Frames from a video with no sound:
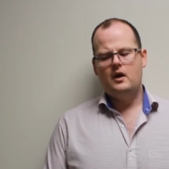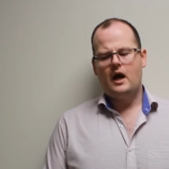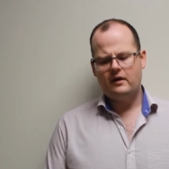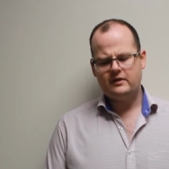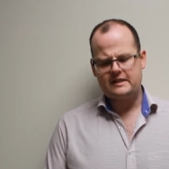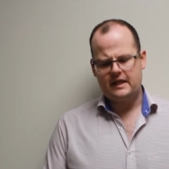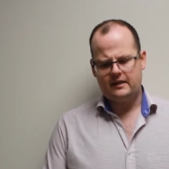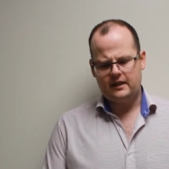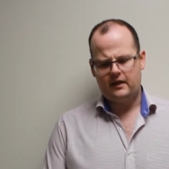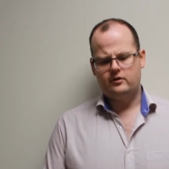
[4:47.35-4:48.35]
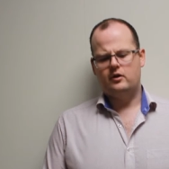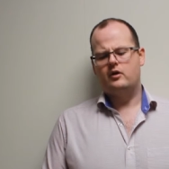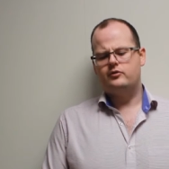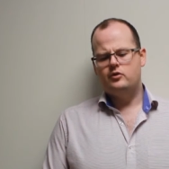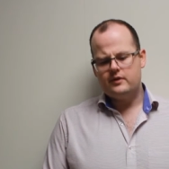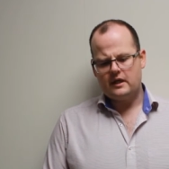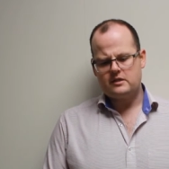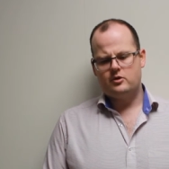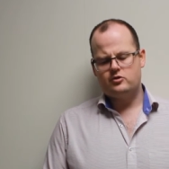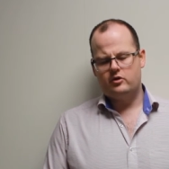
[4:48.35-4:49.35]
Having said that, there are a few things
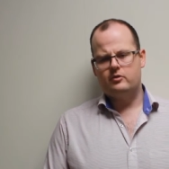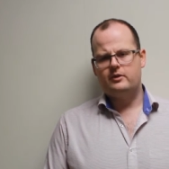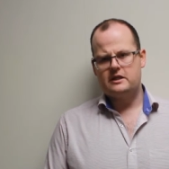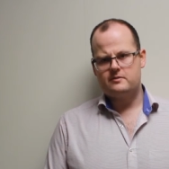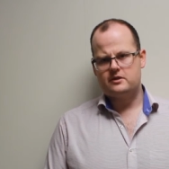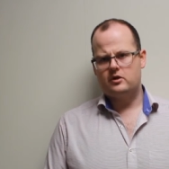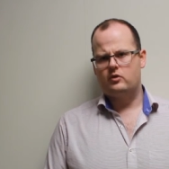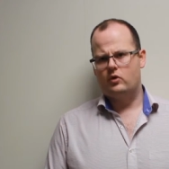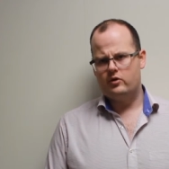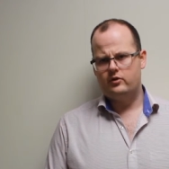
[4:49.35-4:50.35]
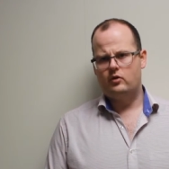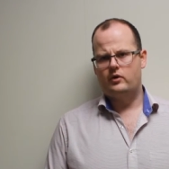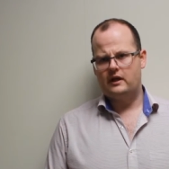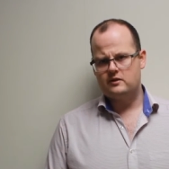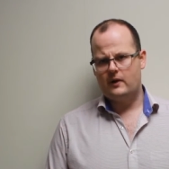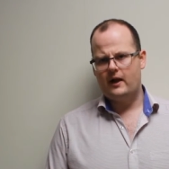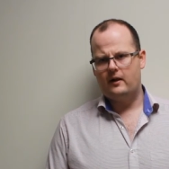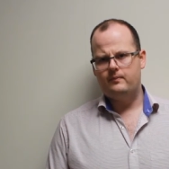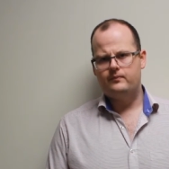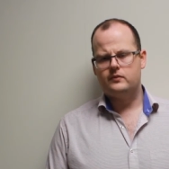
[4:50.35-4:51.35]
about joint replacements that are worth noting as
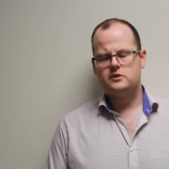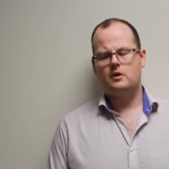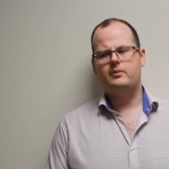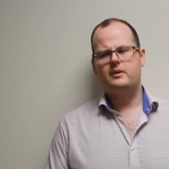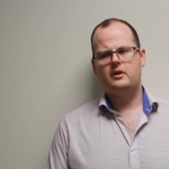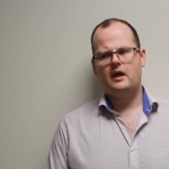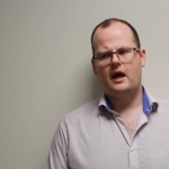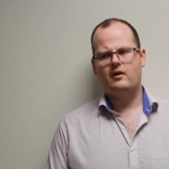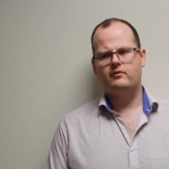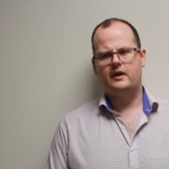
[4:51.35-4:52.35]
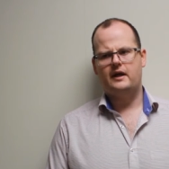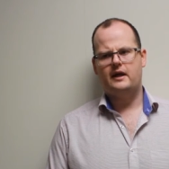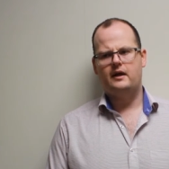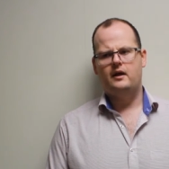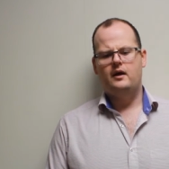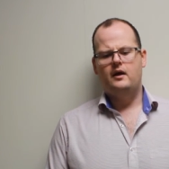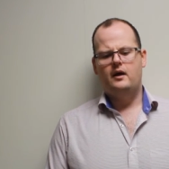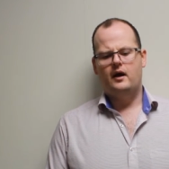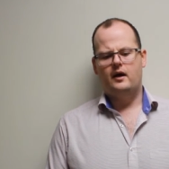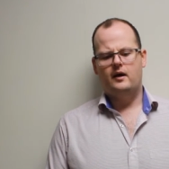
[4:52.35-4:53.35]
well. Some people have a
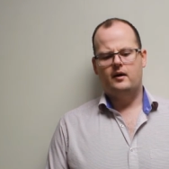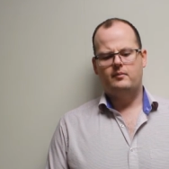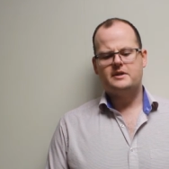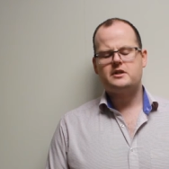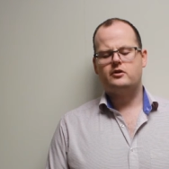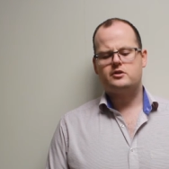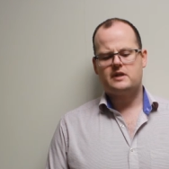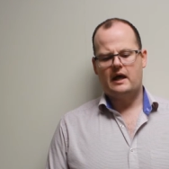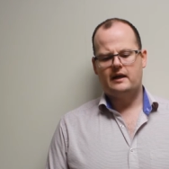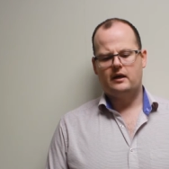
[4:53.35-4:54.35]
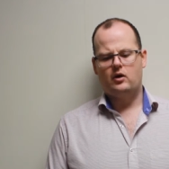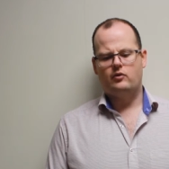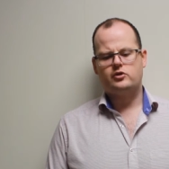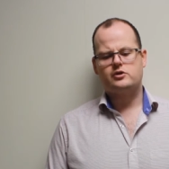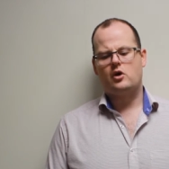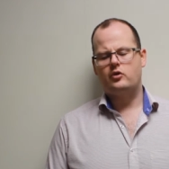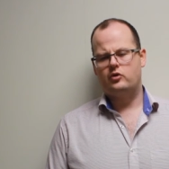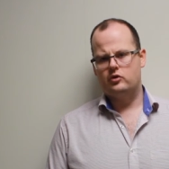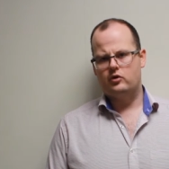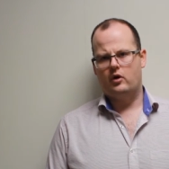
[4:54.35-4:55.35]
misunderstanding of just how
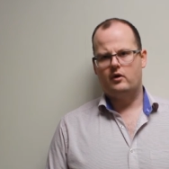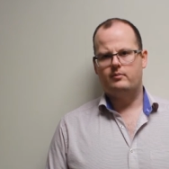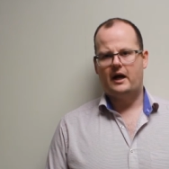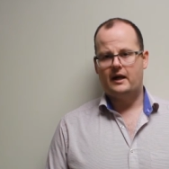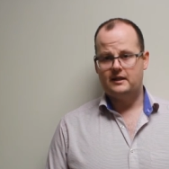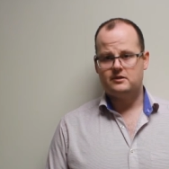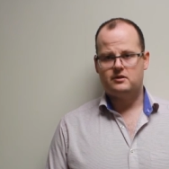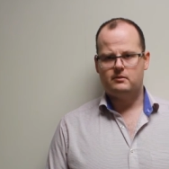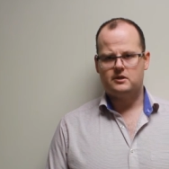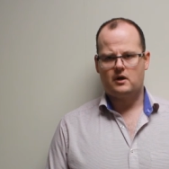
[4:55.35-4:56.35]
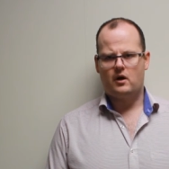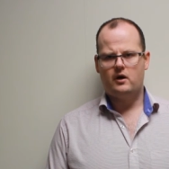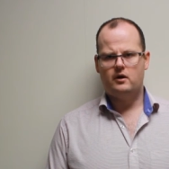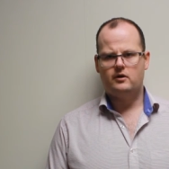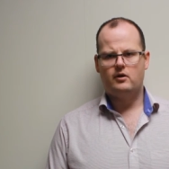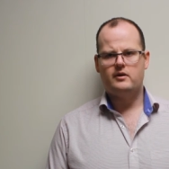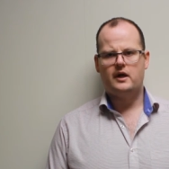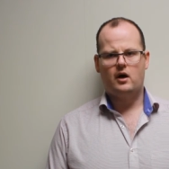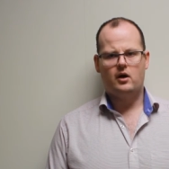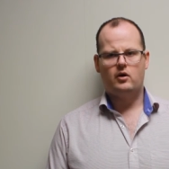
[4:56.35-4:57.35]
good or how bad these treatments are. Now, they
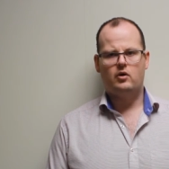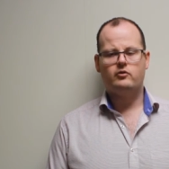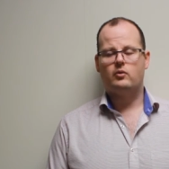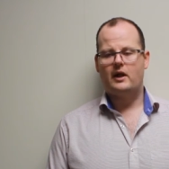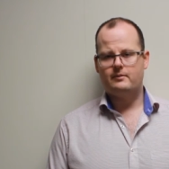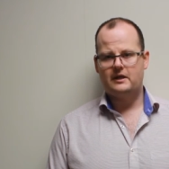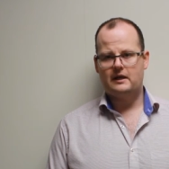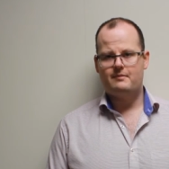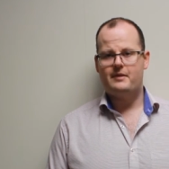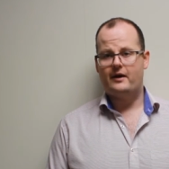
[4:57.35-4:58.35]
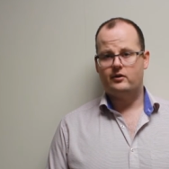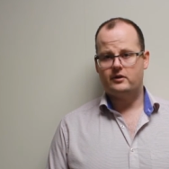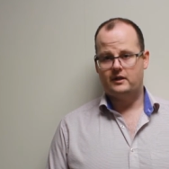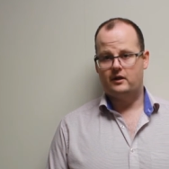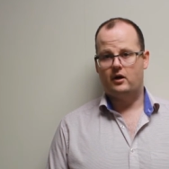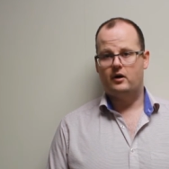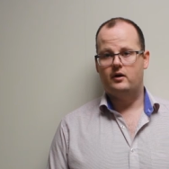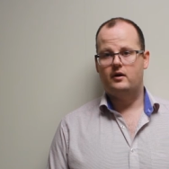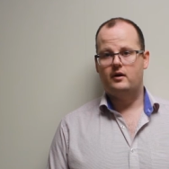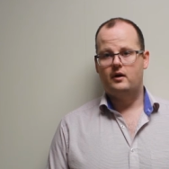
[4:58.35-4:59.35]
are overwhelmingly better than they are
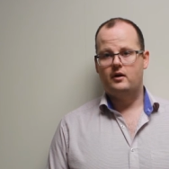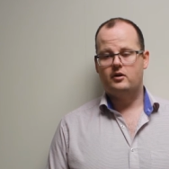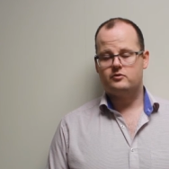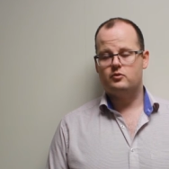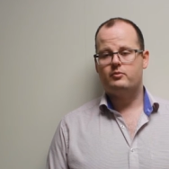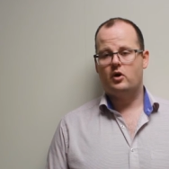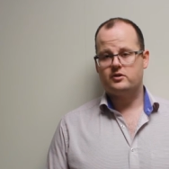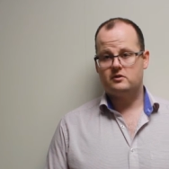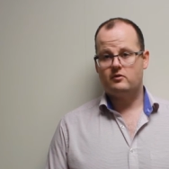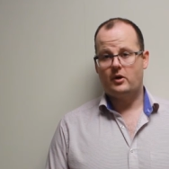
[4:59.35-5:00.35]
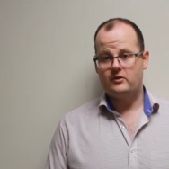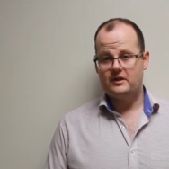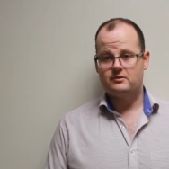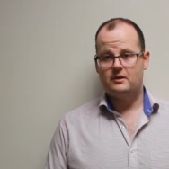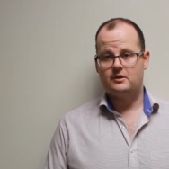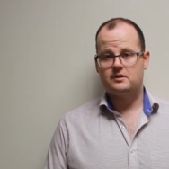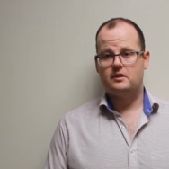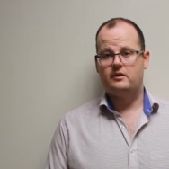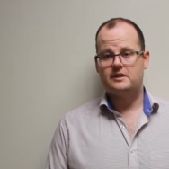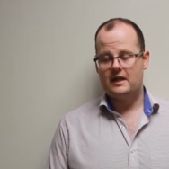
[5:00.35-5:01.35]
There's more positive about these treatments than
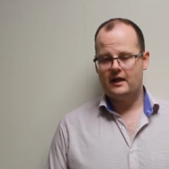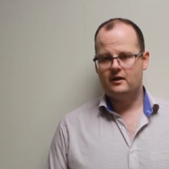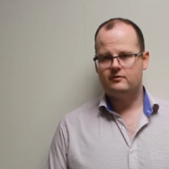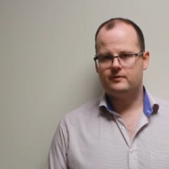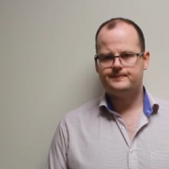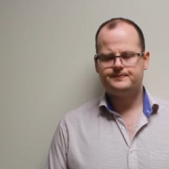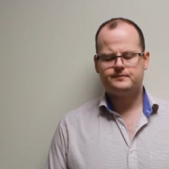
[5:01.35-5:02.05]
there is negative.